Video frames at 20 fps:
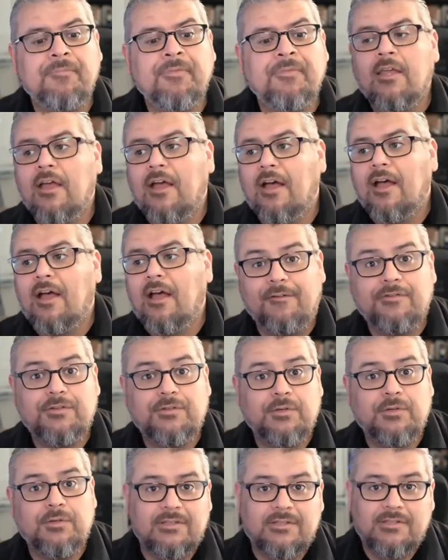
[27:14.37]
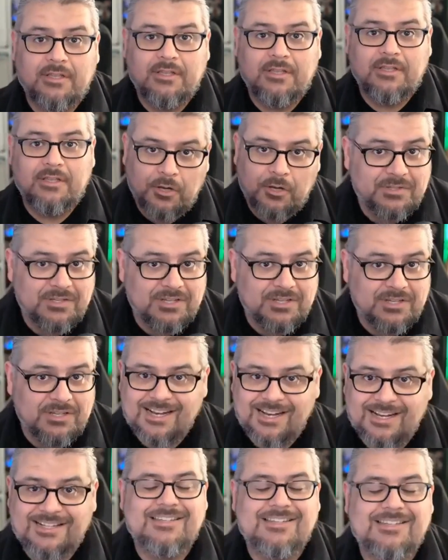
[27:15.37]
I have students that are using
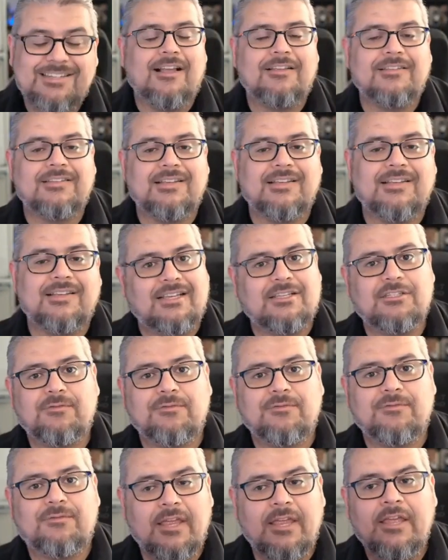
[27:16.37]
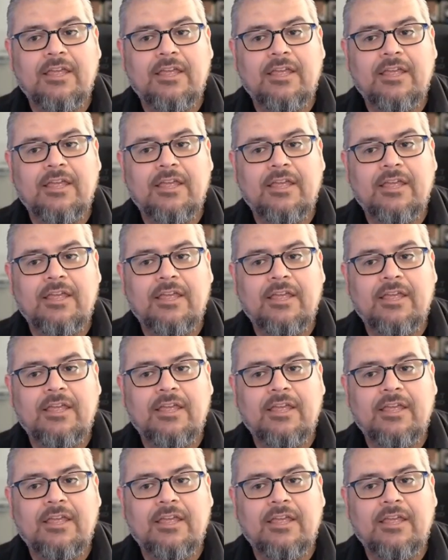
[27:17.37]
TikTok successfully